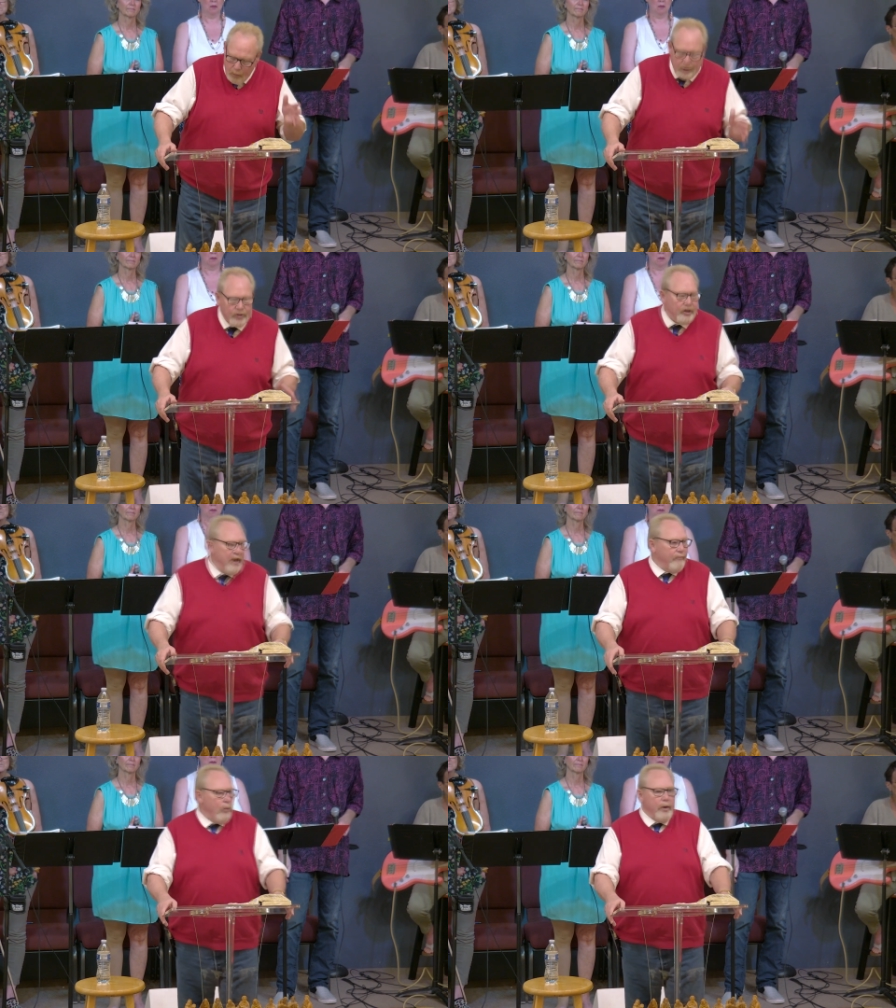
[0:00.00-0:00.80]

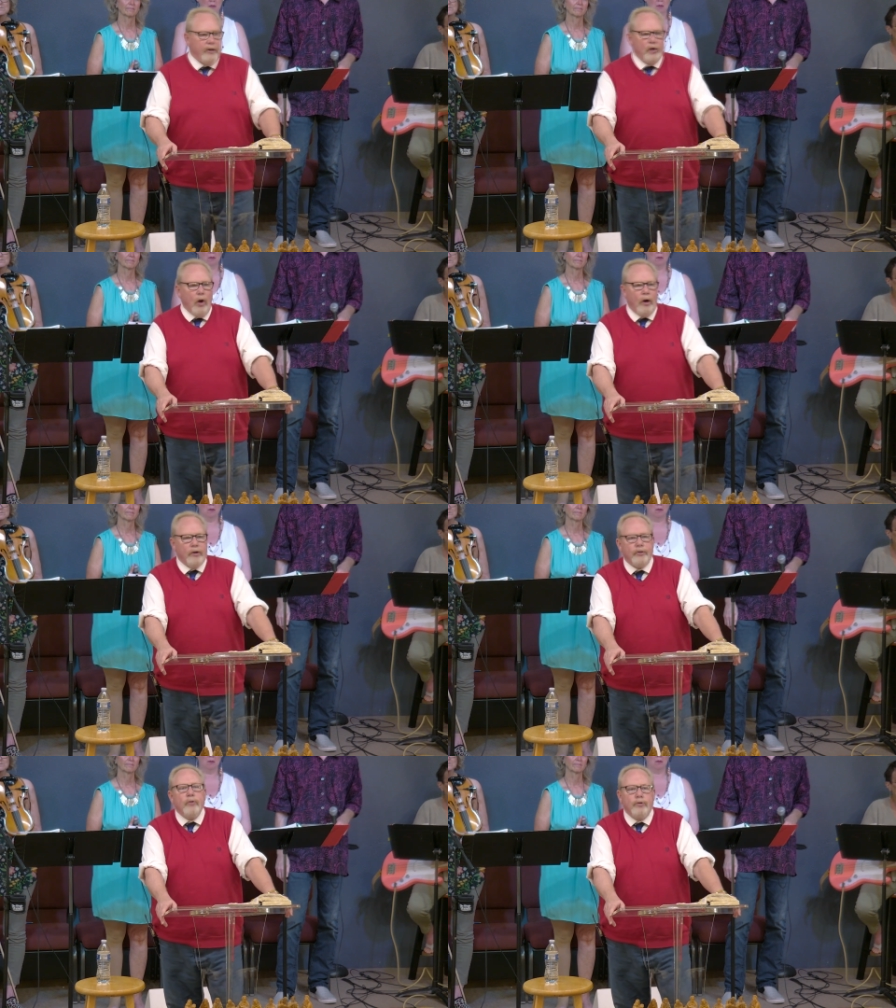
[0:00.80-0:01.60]
receive what is
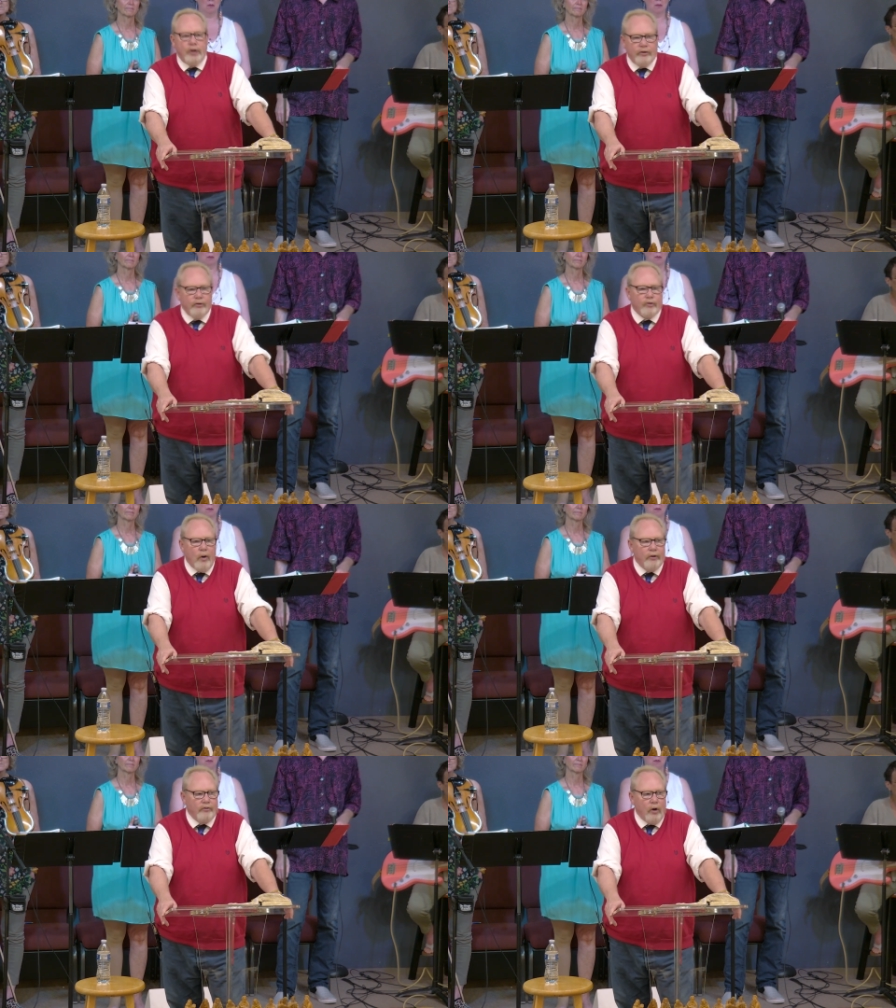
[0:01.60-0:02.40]
ours through Jesus
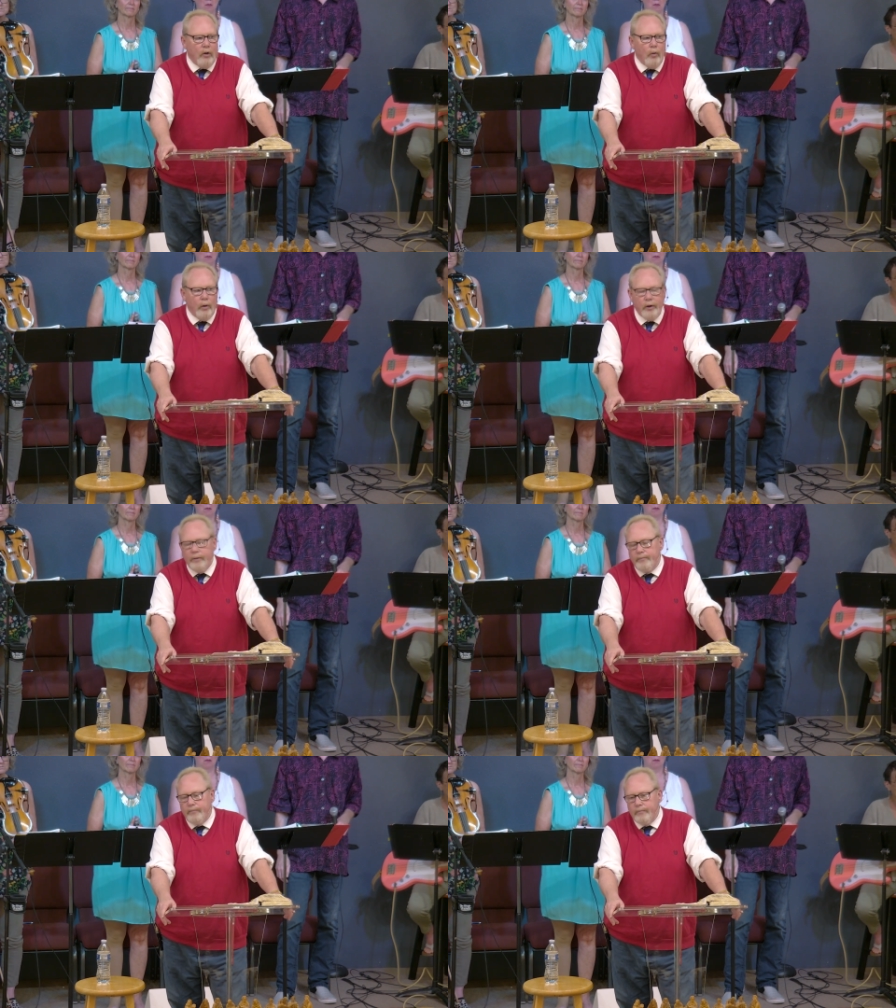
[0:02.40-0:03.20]
Christ our Lord.
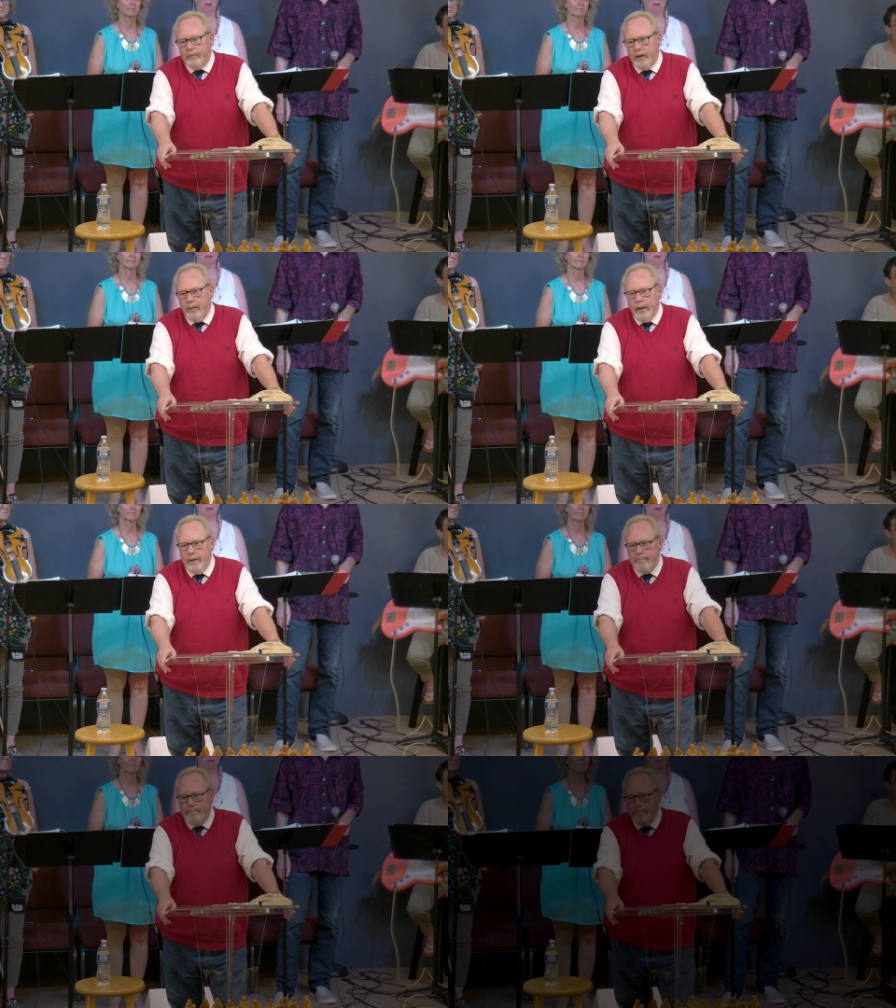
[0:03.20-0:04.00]
Amen.